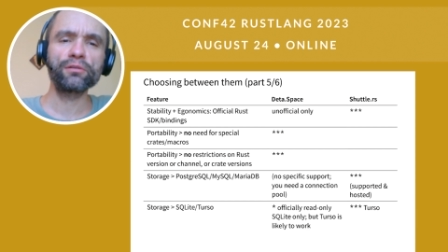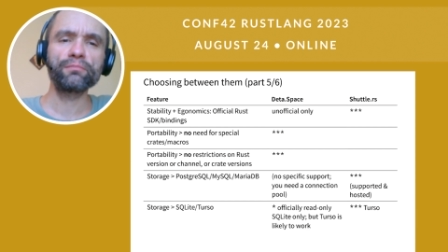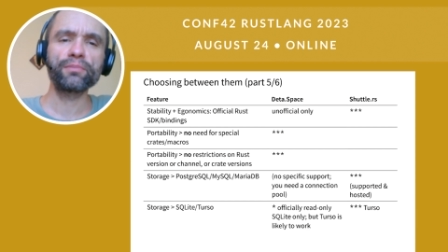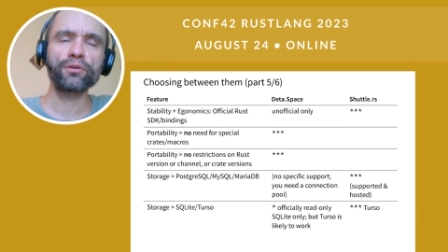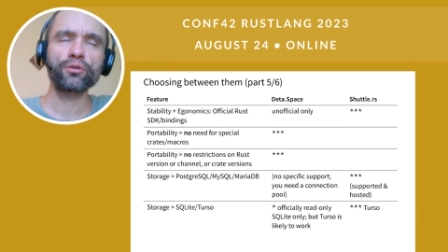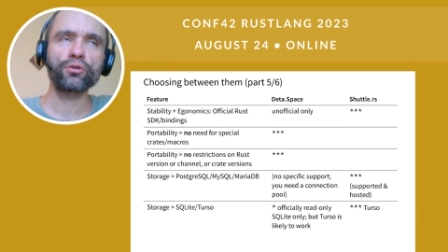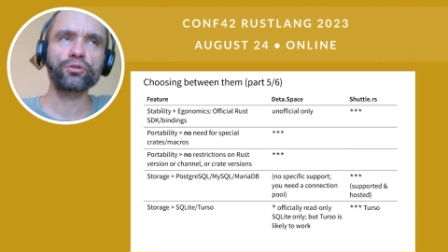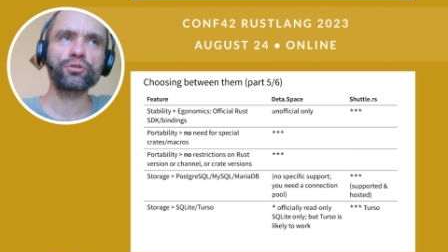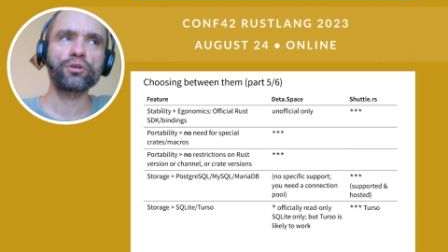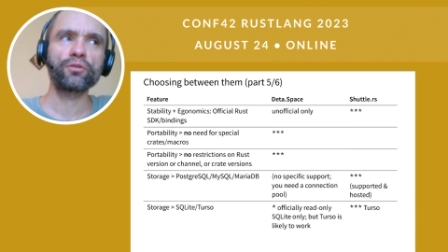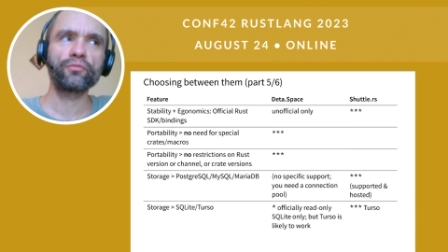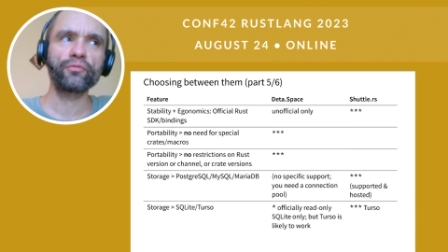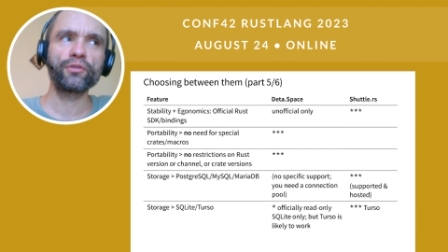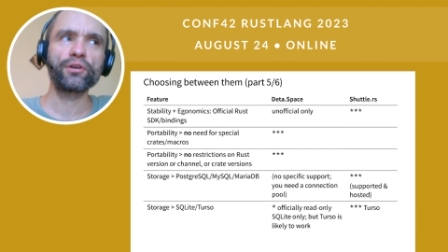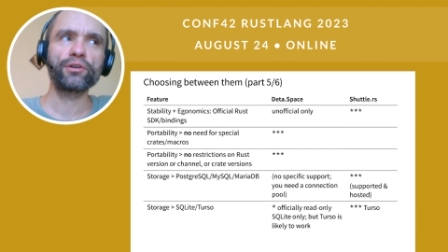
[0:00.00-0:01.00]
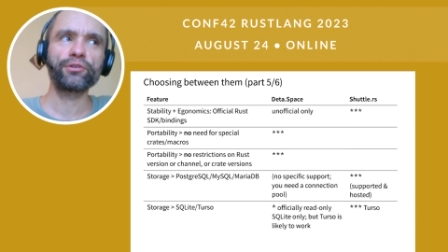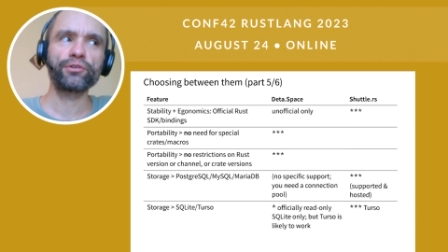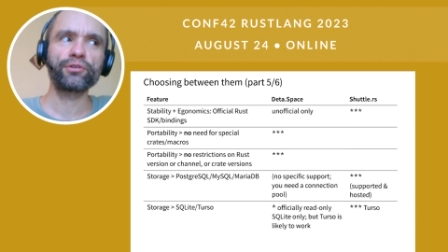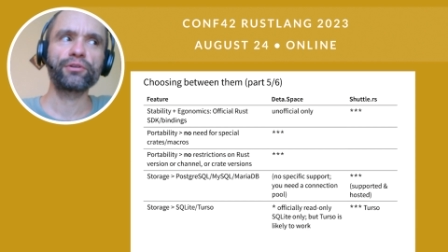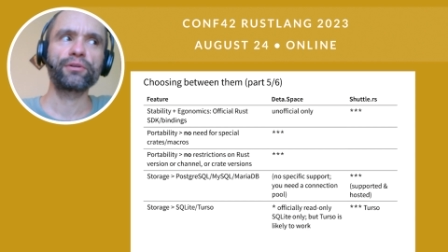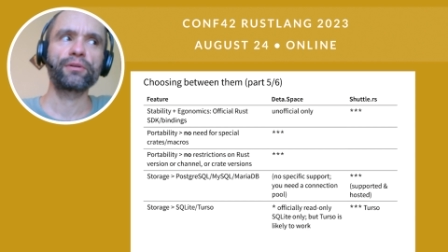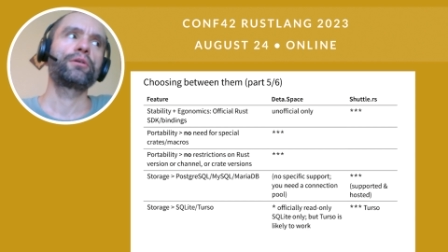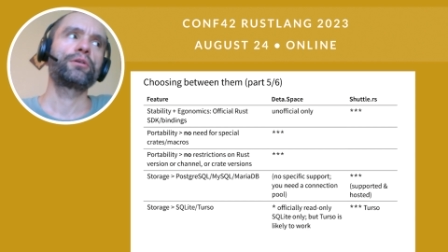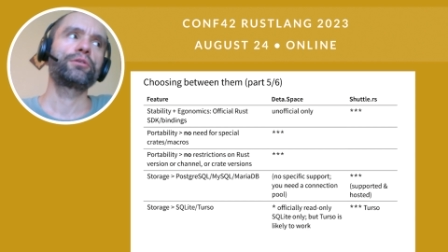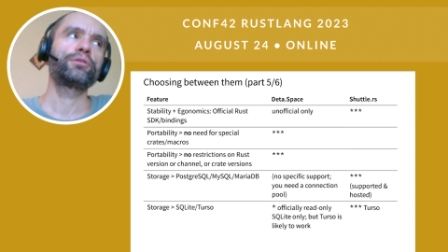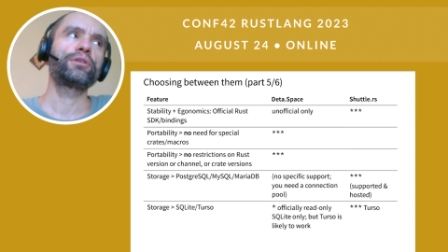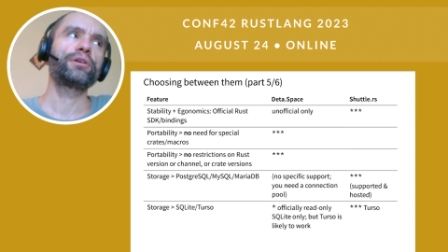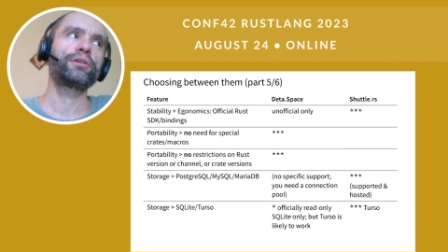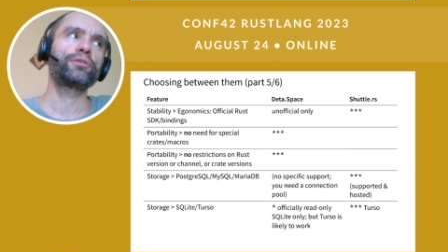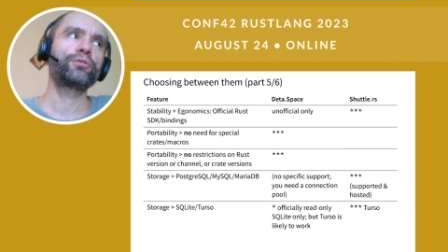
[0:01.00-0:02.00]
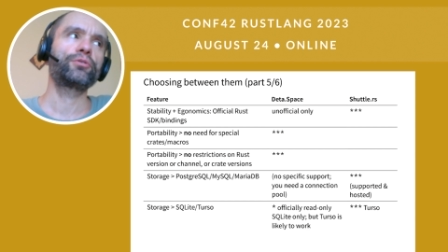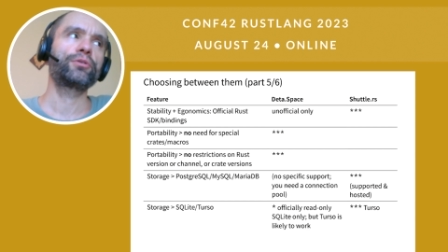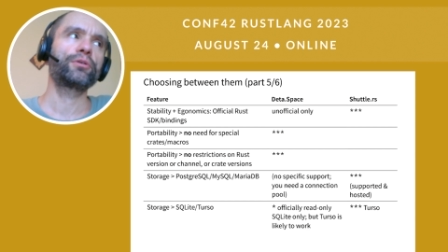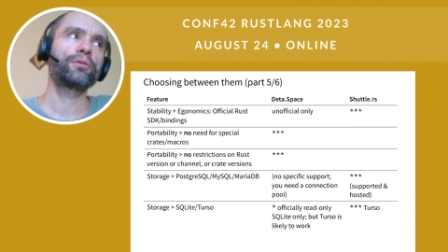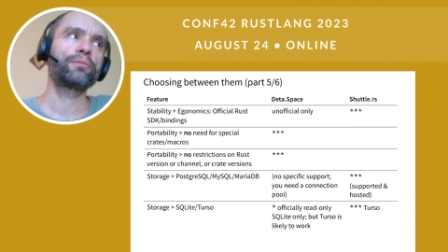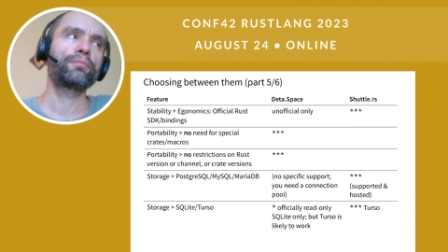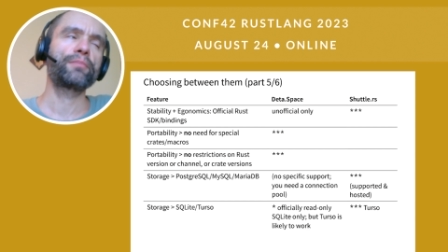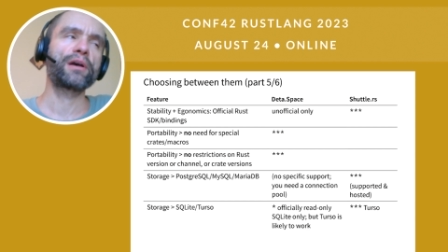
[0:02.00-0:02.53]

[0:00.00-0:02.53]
because of their their uh,